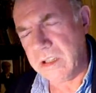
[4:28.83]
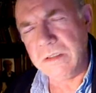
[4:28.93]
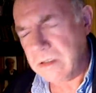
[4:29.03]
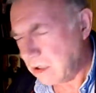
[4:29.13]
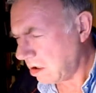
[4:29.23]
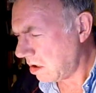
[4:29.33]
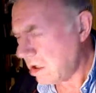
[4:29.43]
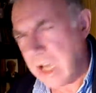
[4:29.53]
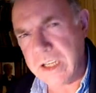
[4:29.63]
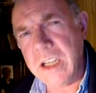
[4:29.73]
No, no, no,
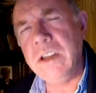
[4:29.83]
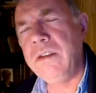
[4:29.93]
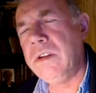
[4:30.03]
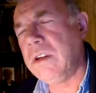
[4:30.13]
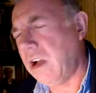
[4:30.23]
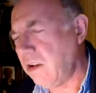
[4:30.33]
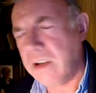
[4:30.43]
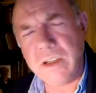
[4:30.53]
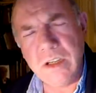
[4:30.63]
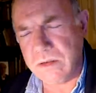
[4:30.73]
no. I'm kidding you. No, I'm
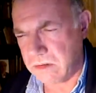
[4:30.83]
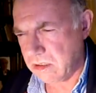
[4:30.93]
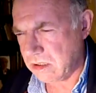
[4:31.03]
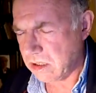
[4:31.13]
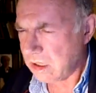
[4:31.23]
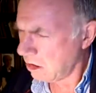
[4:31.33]
not kidding you. It's,